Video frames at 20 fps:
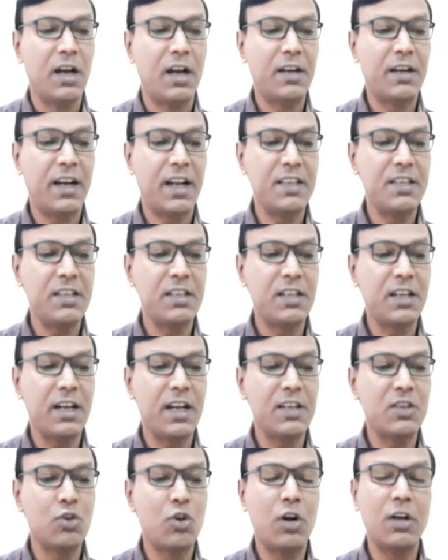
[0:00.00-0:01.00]
A transistor
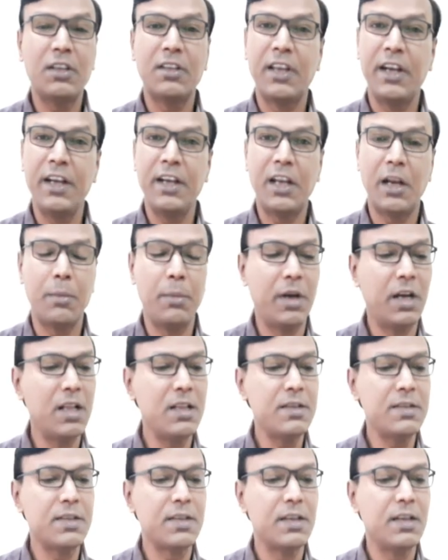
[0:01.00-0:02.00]
has got three
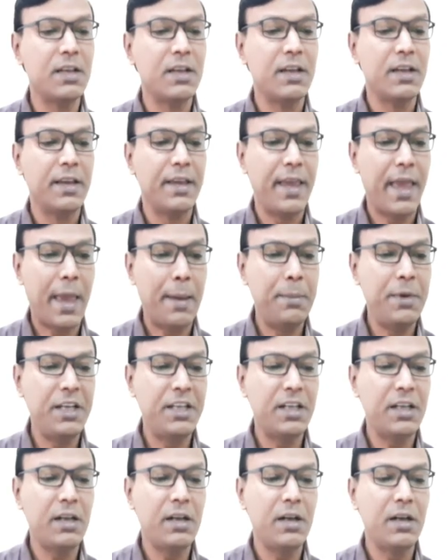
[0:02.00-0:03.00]
terminals,
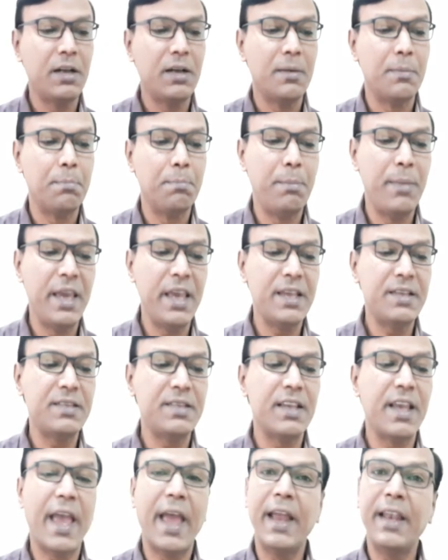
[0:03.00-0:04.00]
emitter,
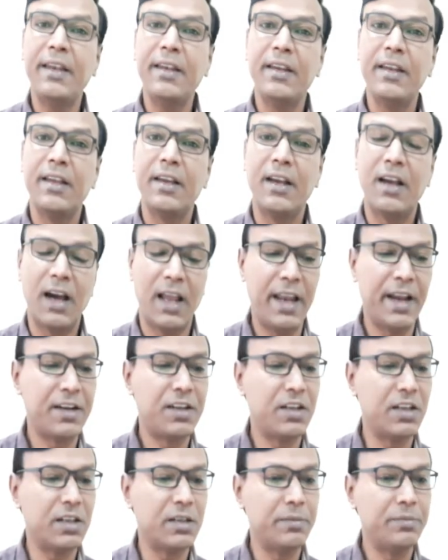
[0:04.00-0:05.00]
base and
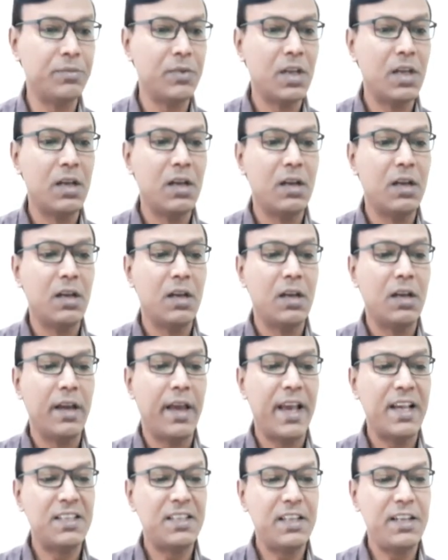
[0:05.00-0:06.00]
collector.
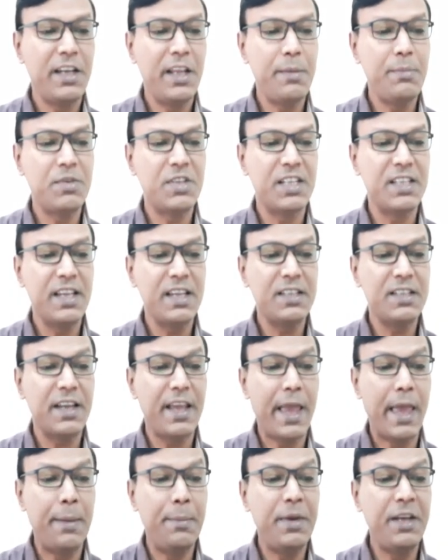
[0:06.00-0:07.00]
As the name
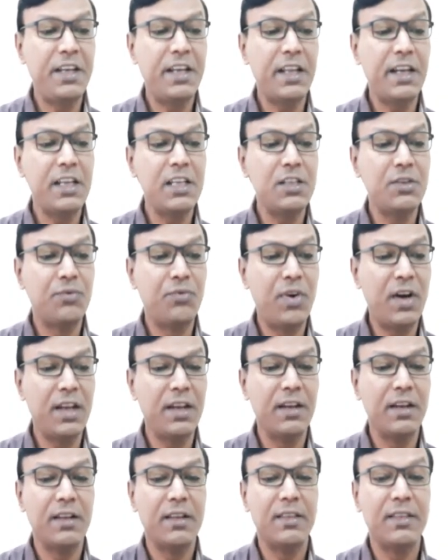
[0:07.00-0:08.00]
suggests, emitter is
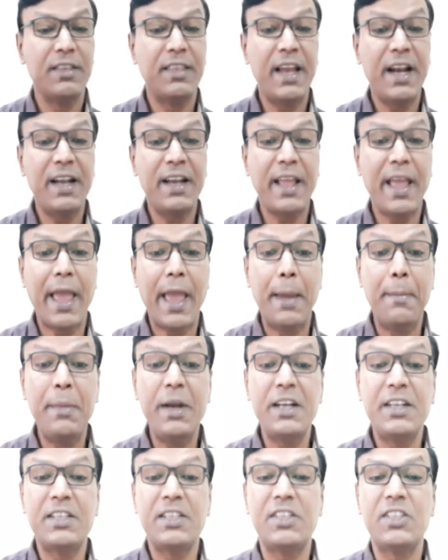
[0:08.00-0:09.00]
one that
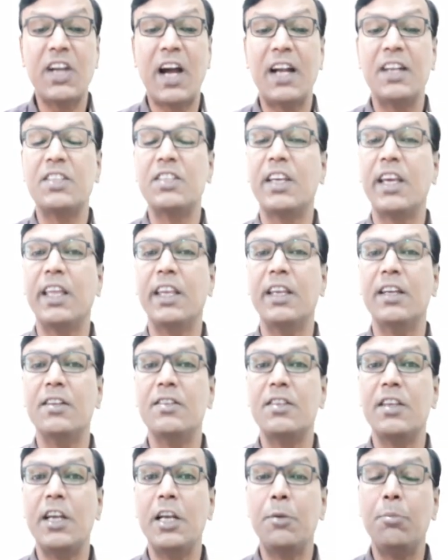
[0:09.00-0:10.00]
emits charge
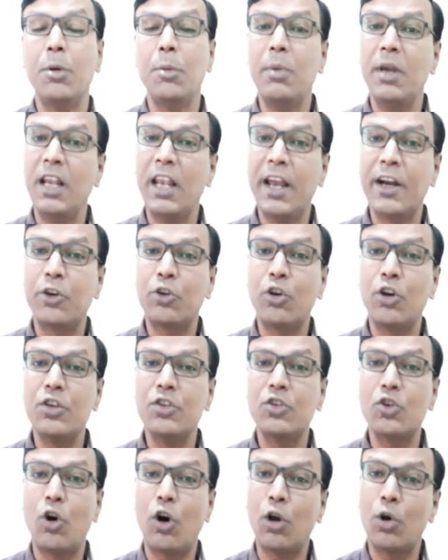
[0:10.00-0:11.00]
carriers. It may be
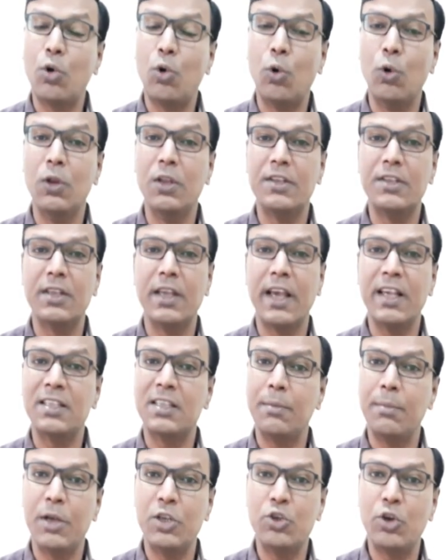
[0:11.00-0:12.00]
electrons or holes
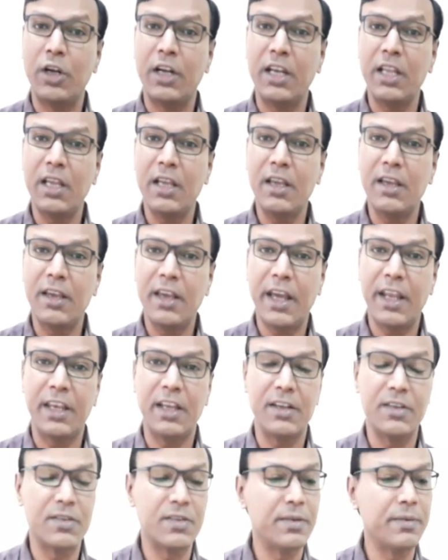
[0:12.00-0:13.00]
as the majority
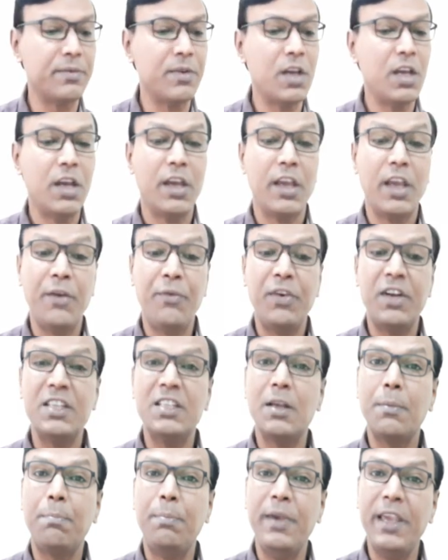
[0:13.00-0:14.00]
carriers. If it
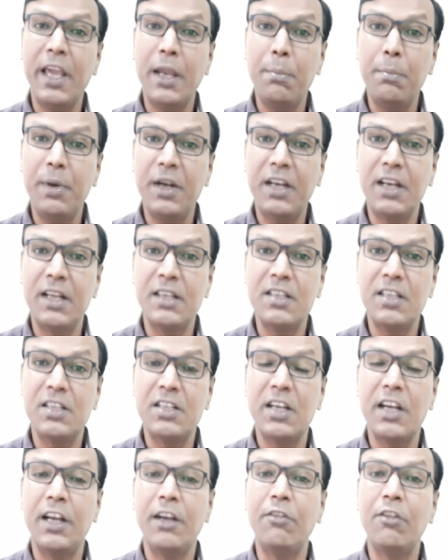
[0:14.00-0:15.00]
is a PNP
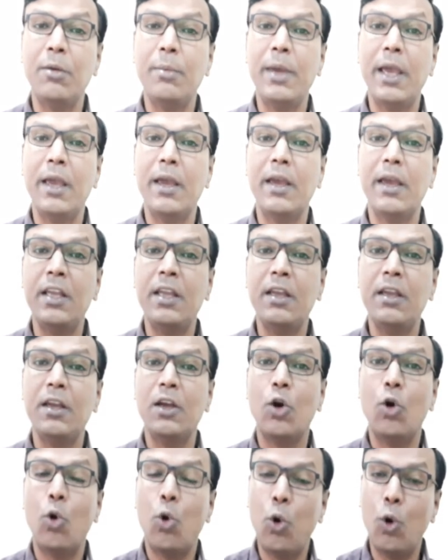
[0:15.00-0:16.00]
transistor, it will be emitting
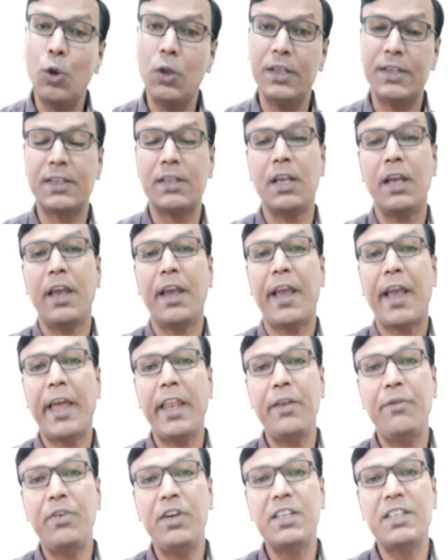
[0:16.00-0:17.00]
holes
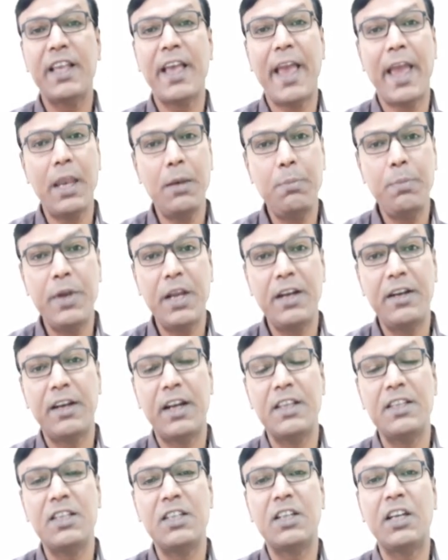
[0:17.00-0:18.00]
and if it is an NPN
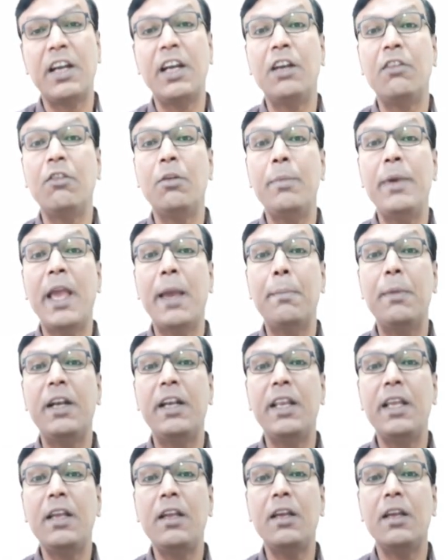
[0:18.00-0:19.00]
transistor it will be
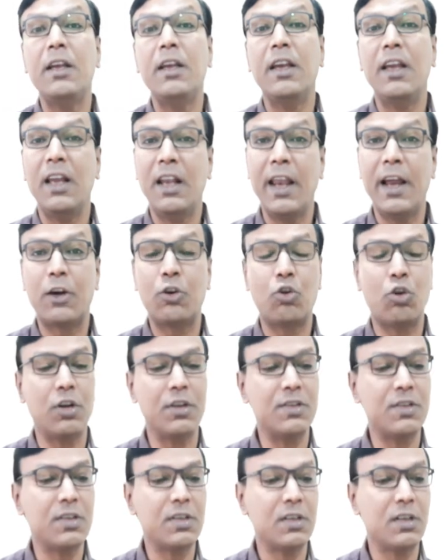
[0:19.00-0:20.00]
emitting
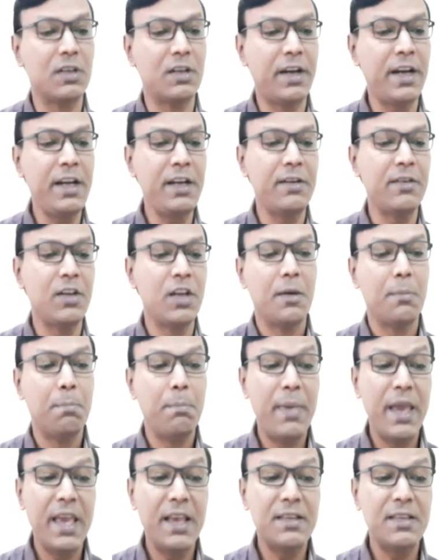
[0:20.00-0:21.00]
electrons right.
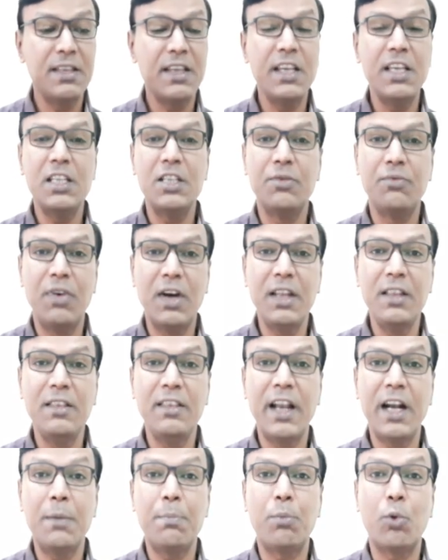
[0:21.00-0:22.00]
Base is
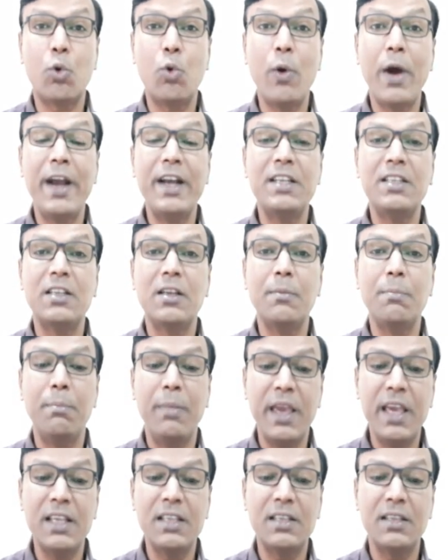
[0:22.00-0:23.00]
one that provides a
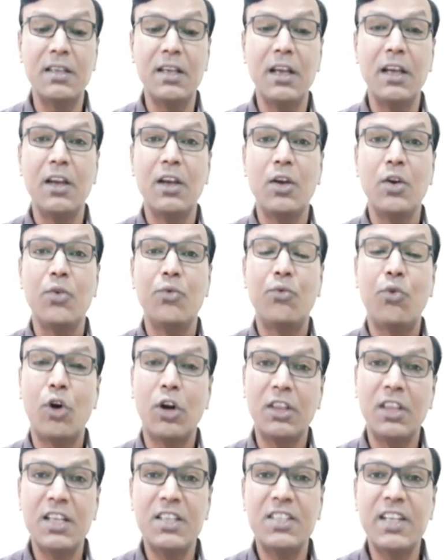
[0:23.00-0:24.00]
base
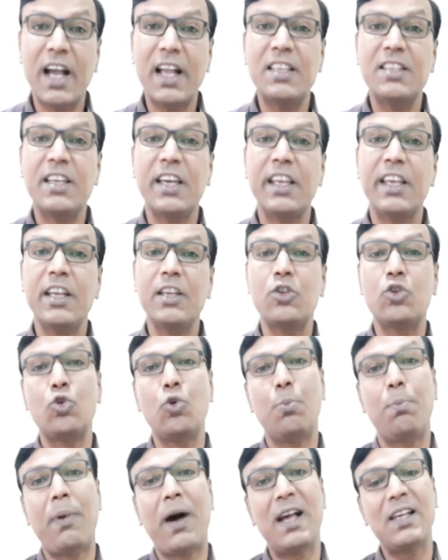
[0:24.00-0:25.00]
for the charge carriers
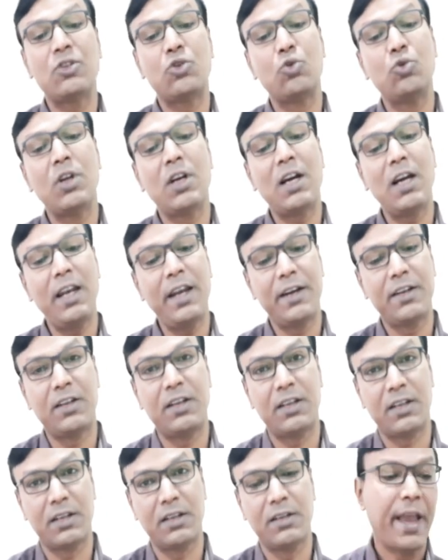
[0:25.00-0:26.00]
to pass to the
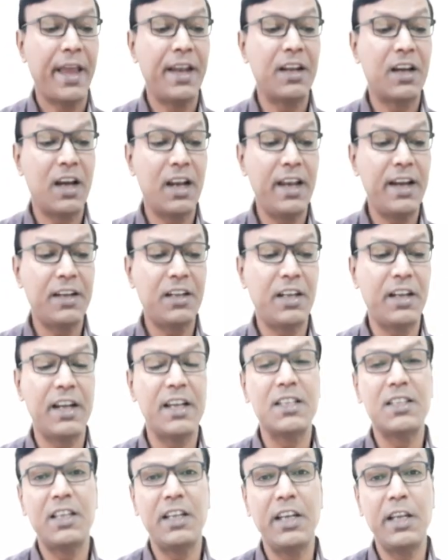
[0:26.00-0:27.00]
collector and collector
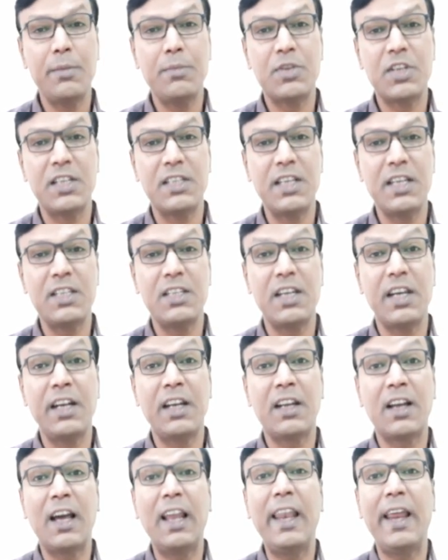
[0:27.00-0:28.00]
as the name suggests
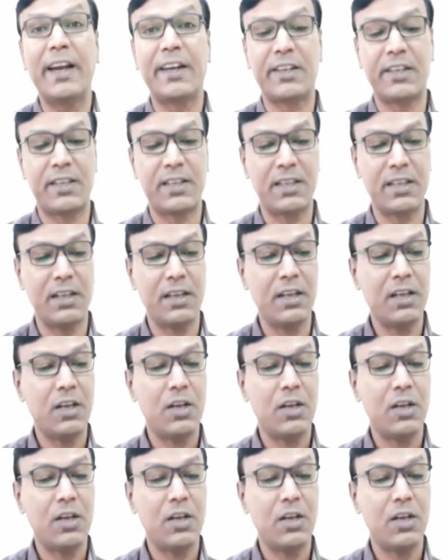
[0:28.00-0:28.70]
it collects.